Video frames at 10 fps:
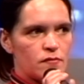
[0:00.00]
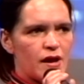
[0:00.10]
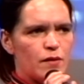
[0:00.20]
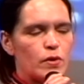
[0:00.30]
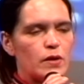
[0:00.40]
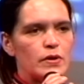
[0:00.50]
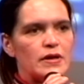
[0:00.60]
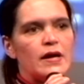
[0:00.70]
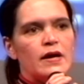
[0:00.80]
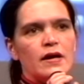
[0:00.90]
And we were
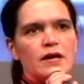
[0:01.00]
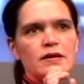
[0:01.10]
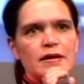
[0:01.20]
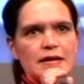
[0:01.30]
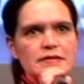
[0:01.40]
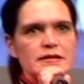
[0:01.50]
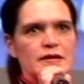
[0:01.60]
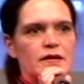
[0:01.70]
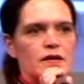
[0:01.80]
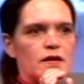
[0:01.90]
yet
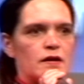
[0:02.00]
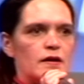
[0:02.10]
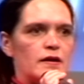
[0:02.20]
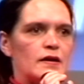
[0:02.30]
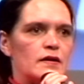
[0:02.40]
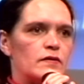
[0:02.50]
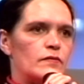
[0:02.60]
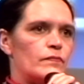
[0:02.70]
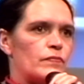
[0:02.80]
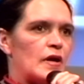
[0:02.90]

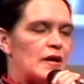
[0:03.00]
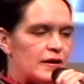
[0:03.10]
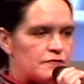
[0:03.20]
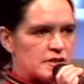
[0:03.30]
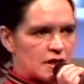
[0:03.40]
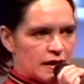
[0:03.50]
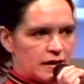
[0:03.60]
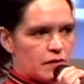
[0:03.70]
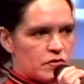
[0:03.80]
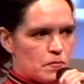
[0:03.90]
left to clean
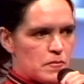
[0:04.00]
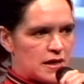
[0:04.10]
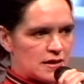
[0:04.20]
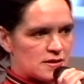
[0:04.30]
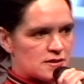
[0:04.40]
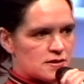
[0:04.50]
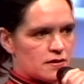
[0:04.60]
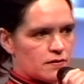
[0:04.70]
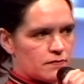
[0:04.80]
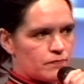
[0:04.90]
up the mess,
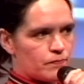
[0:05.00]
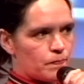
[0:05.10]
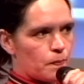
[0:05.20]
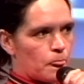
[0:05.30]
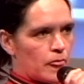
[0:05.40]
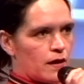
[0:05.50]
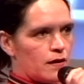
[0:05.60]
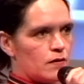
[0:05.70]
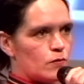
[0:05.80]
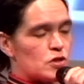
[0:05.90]

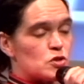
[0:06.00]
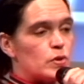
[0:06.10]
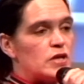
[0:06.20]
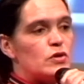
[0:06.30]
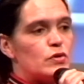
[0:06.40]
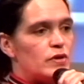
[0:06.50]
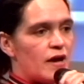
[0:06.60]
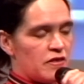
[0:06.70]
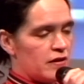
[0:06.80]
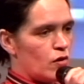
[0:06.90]
which we knew
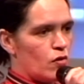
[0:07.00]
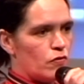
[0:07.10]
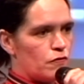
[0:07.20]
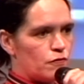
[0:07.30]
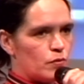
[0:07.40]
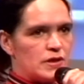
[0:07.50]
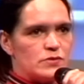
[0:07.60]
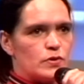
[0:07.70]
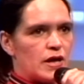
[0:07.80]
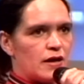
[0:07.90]
nothing of.
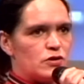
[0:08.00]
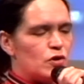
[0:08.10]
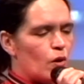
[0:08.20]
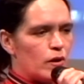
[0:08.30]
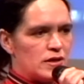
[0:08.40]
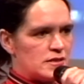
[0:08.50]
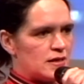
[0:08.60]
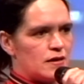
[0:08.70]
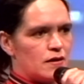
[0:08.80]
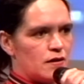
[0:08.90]
We had no
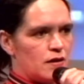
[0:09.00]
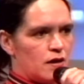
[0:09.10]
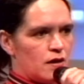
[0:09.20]
idea.